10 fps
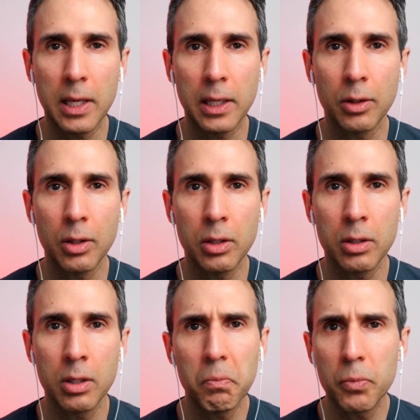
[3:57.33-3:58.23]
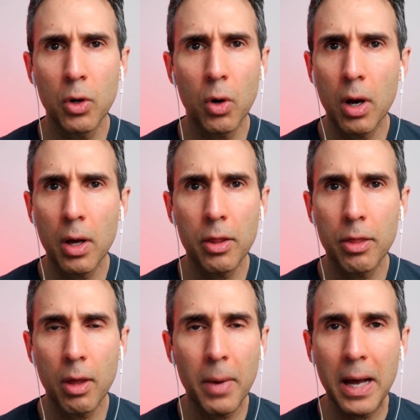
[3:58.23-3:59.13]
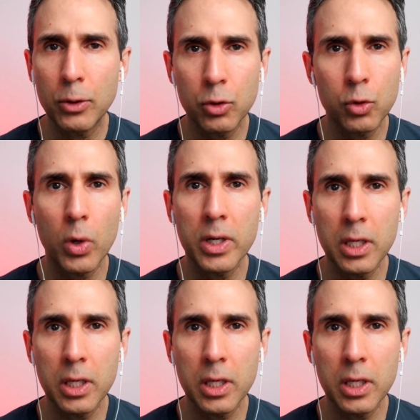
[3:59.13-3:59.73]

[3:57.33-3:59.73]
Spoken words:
England, about 20